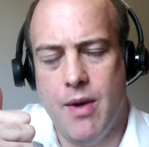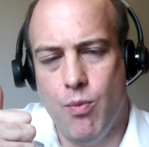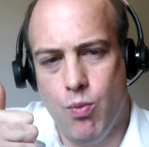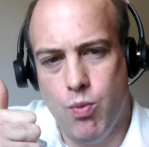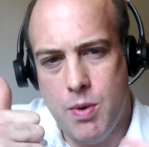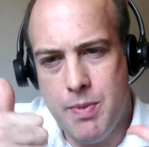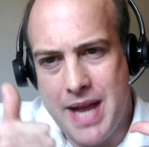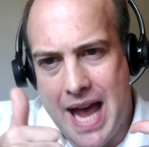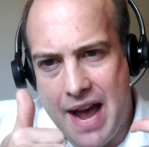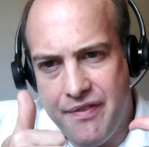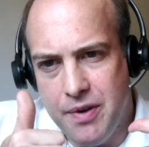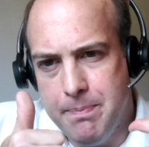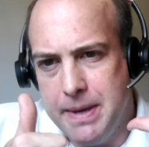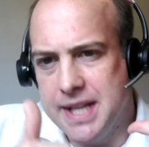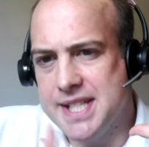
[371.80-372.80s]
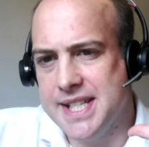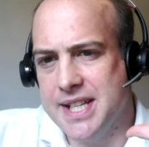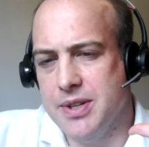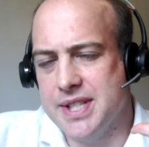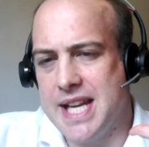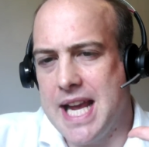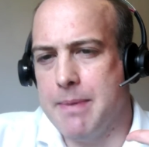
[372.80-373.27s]
When we have a big
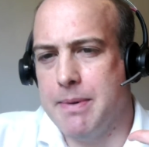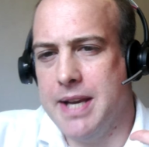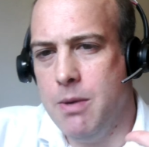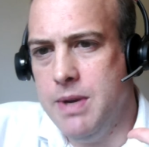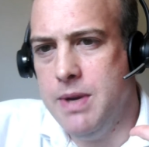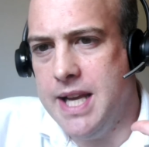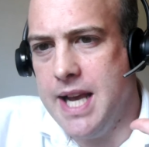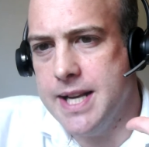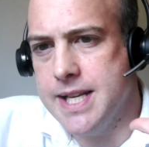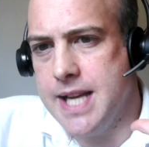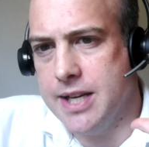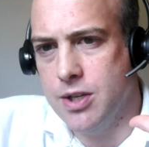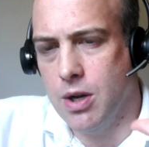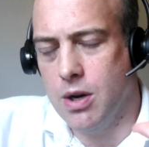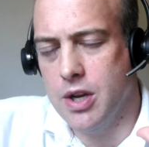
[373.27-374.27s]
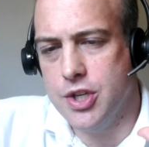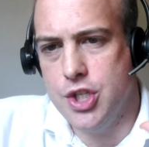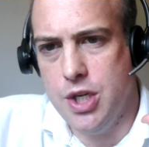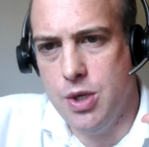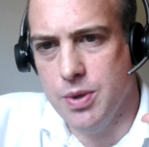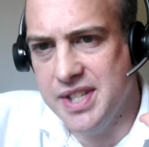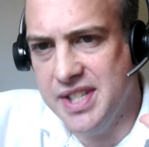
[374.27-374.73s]
skills gap, can we get
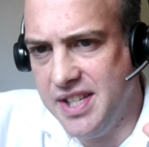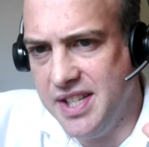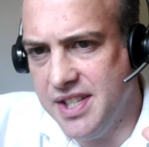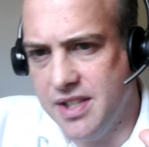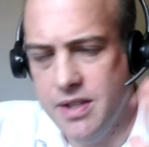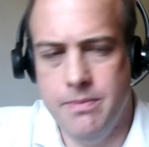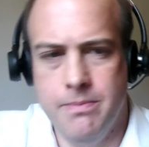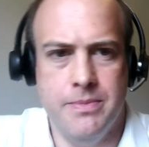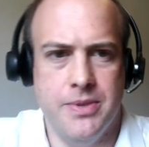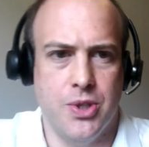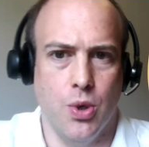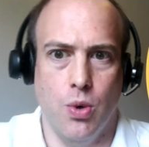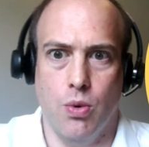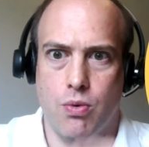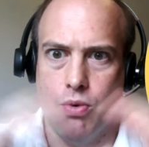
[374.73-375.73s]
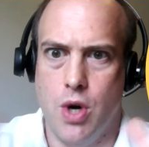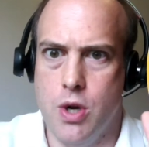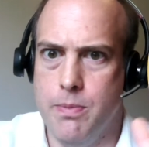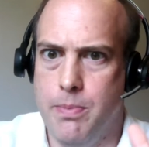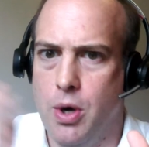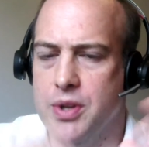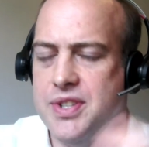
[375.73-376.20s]
technology or systems or
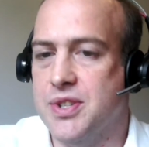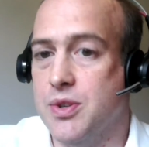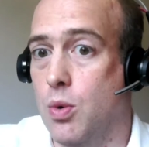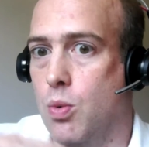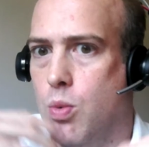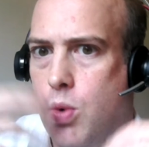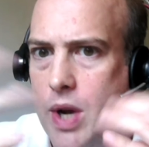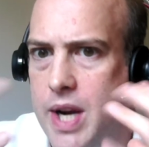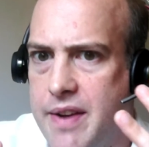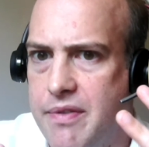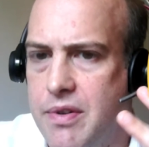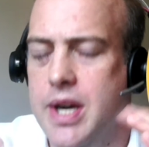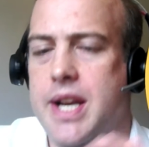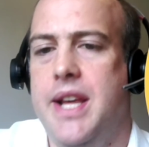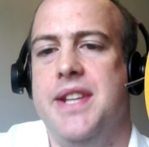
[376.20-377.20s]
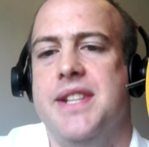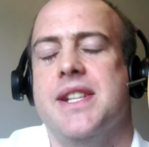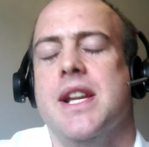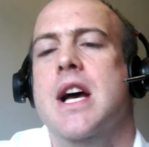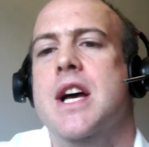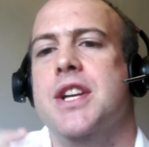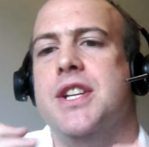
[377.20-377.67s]
robots or whatever it is
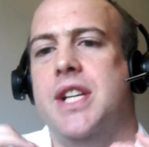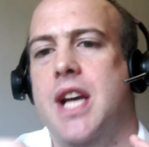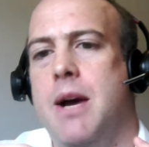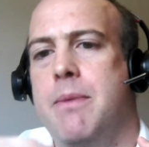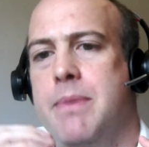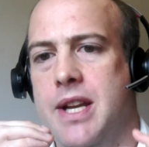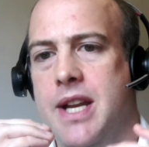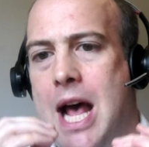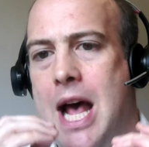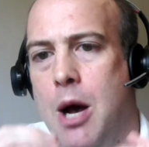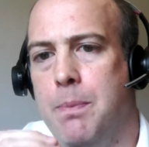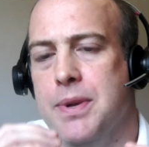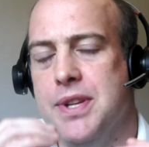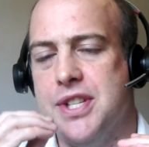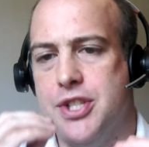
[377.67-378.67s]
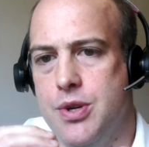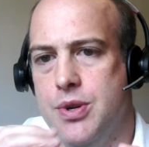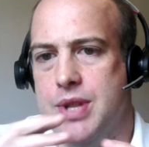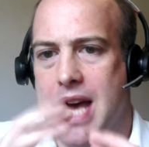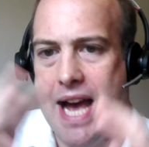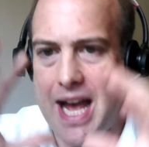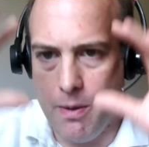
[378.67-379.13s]
to come in and help us do
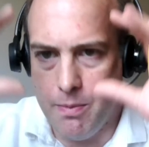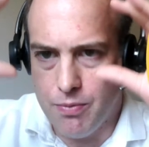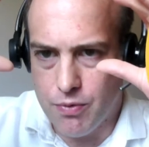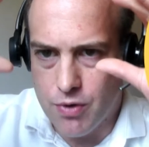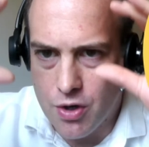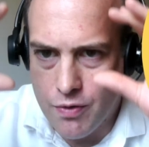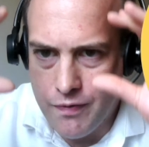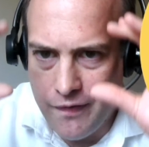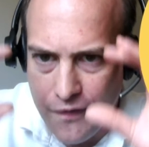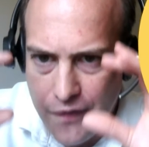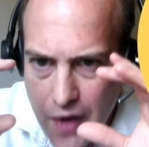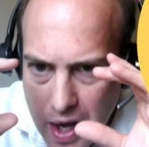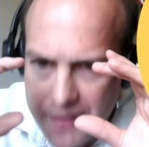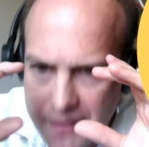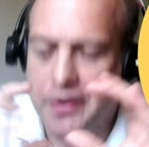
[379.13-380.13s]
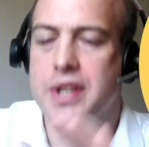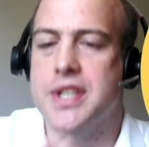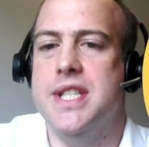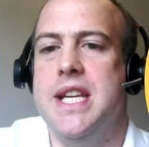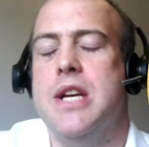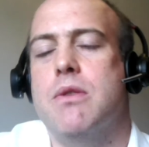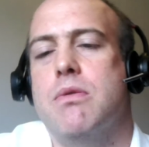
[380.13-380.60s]
that, help further
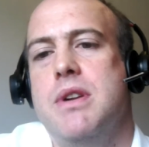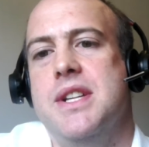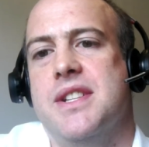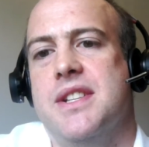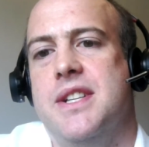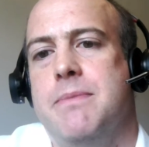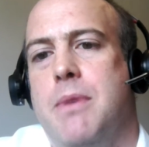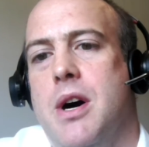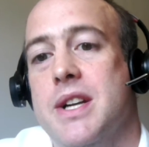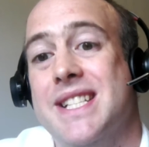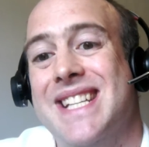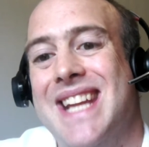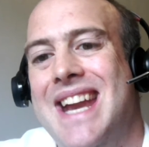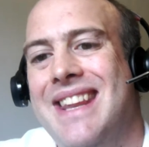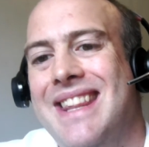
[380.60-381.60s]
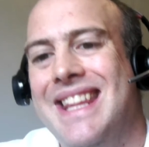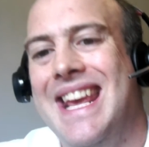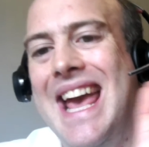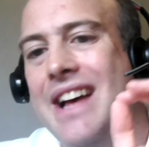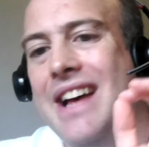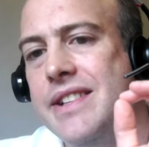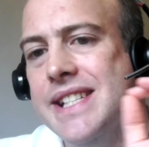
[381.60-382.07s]
decrease the demands? Anything
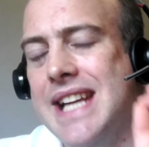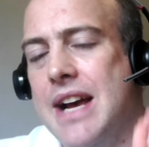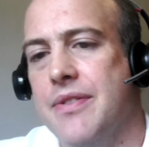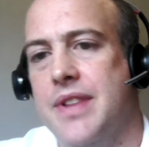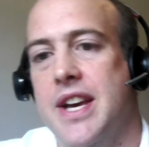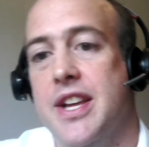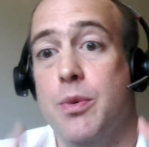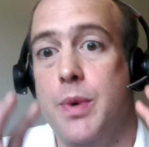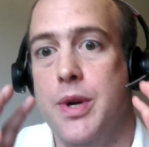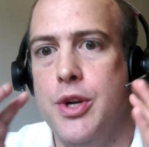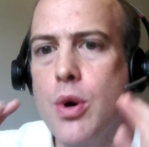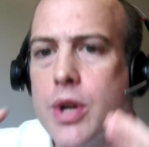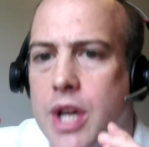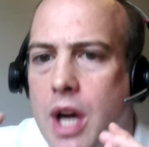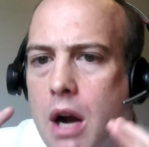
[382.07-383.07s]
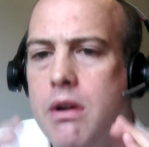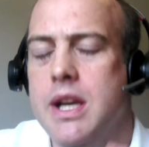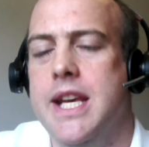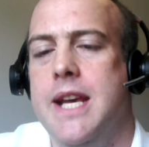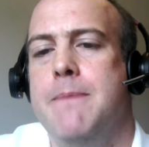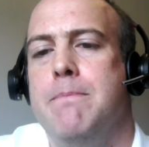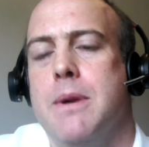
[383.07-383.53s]
else out there that we're not
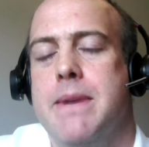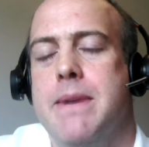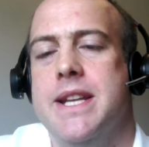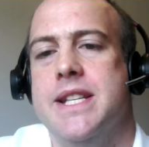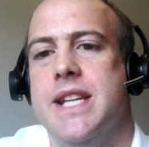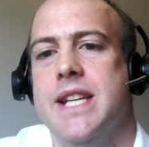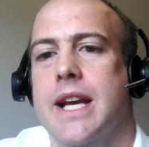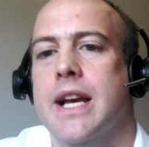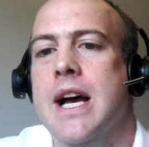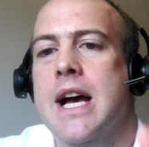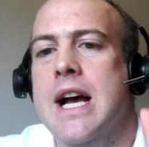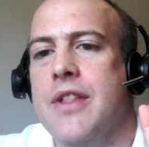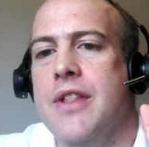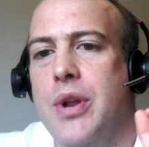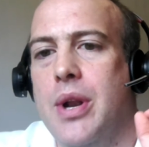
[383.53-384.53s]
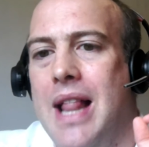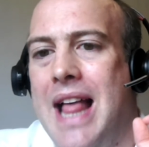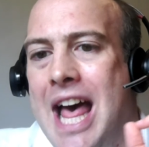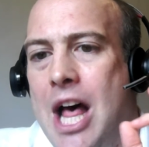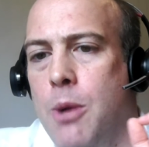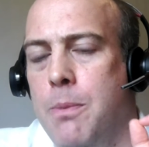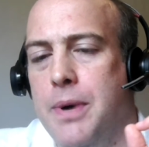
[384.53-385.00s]
currently implementing that'll
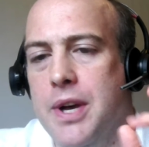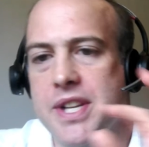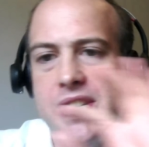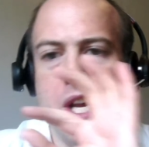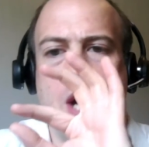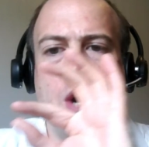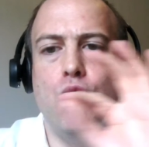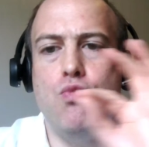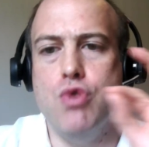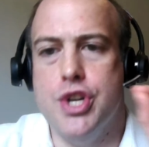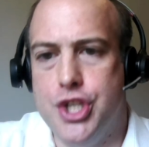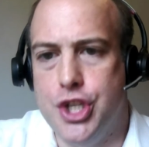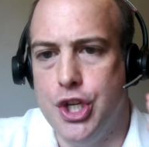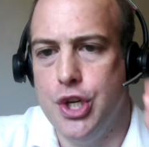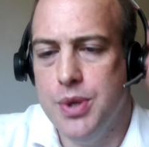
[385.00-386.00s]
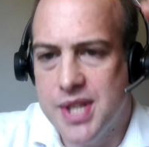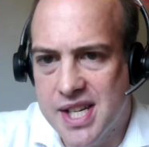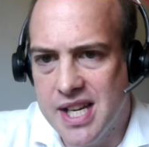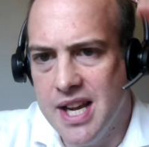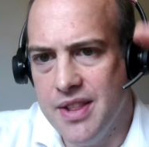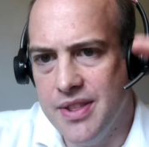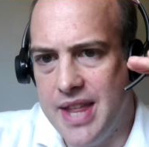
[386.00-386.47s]
help us
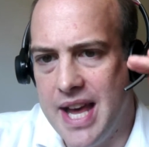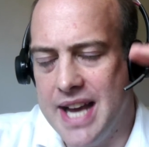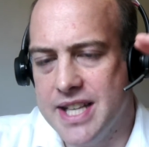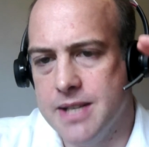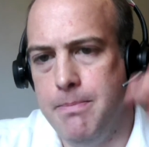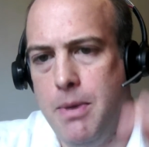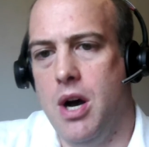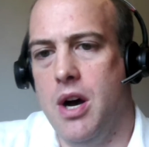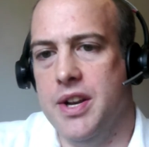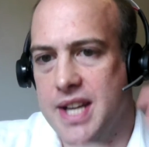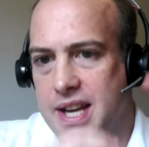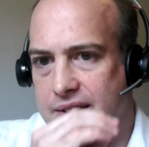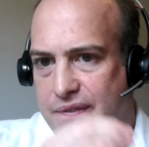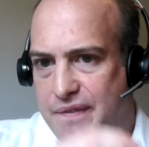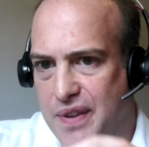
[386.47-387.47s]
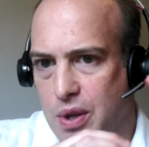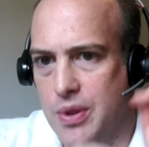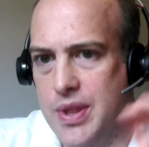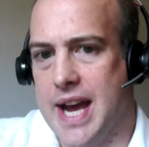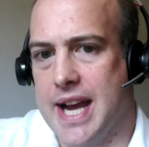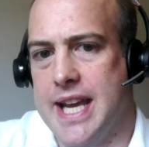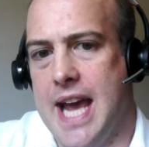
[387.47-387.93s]
reduce that demand and fill
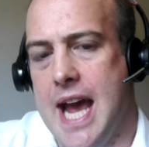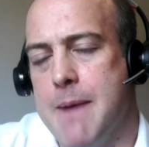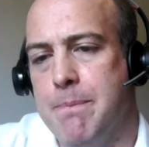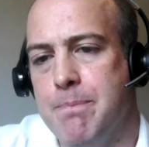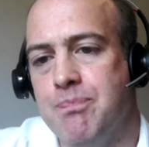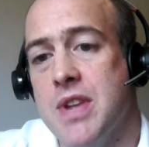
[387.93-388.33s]
that gap?